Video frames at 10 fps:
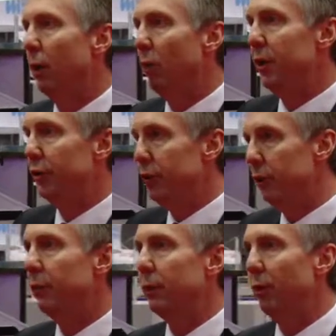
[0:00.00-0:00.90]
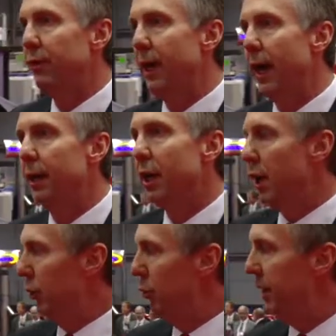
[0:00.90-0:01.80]
and when you're dealing with that,
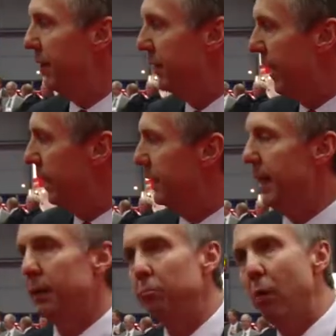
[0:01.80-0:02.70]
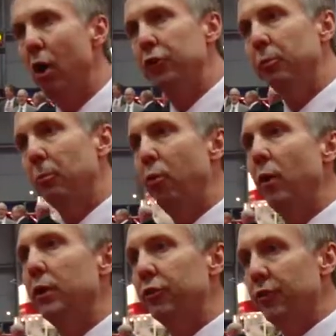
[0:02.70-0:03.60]
you can then take multiple
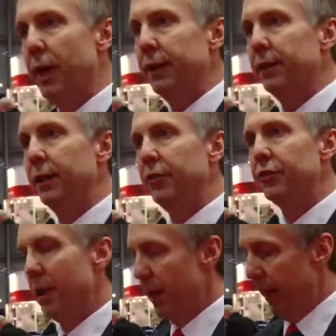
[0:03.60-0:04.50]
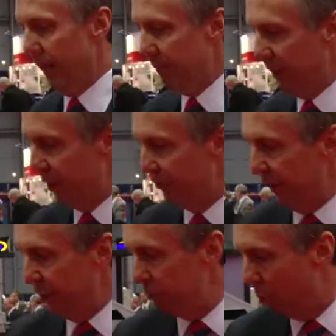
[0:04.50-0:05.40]
boilers like this, and because
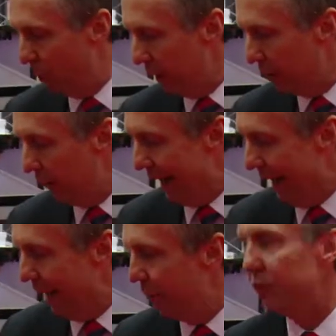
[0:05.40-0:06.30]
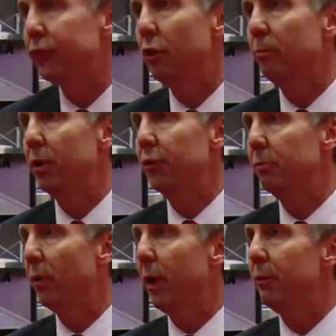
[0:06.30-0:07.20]
each boiler has its own built-in
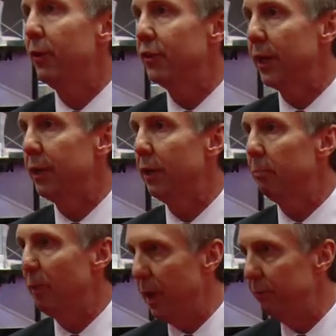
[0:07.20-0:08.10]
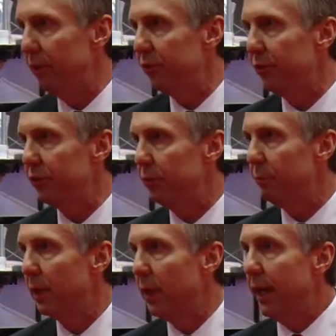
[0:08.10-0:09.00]
primary secondary piping system,
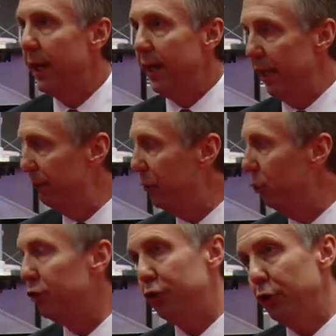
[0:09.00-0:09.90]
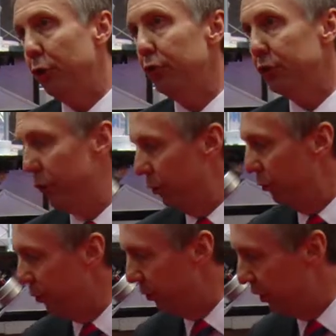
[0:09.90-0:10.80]
if you choose to,
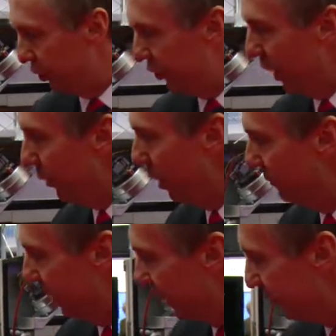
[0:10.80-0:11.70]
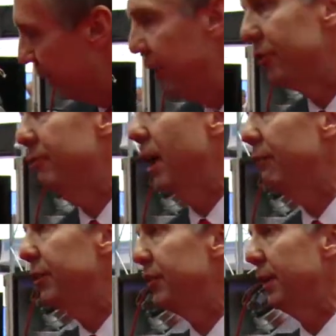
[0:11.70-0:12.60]
you can shut off an isolation valve
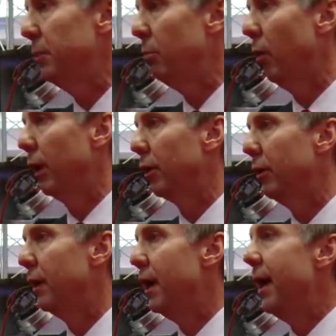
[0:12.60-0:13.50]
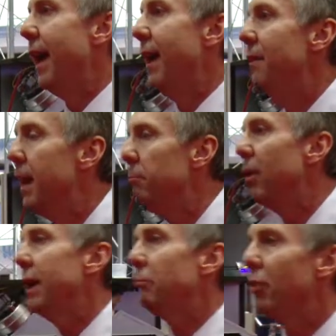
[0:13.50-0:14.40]
inside the boiler and then
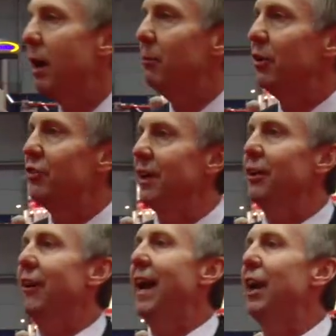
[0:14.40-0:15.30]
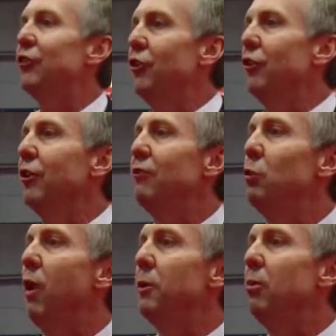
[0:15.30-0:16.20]
pipe primary secondary external if you
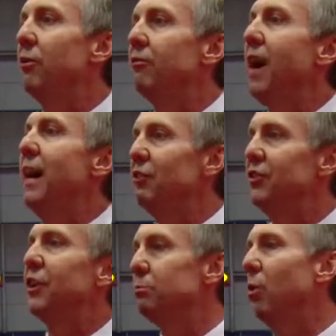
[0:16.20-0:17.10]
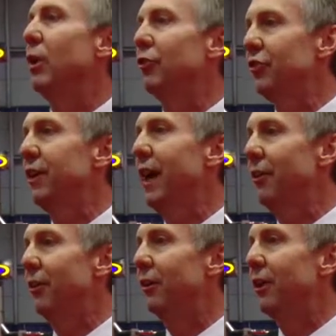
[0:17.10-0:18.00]
wanted to put 5, 6 boilers
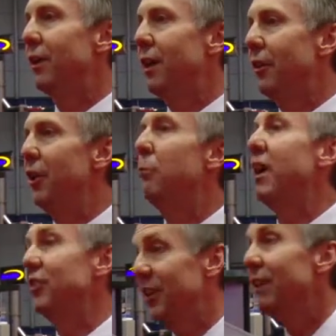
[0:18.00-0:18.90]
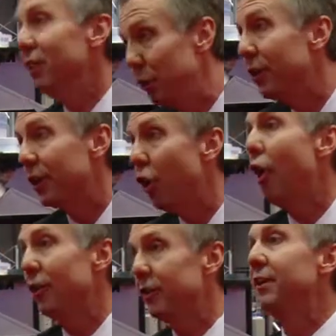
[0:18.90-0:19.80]
together, thereby saving you the
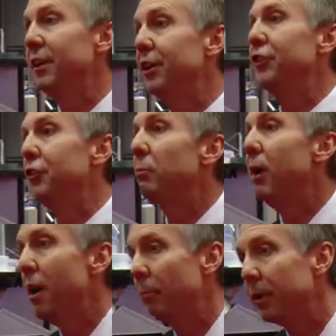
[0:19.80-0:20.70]
cost of an additional pump.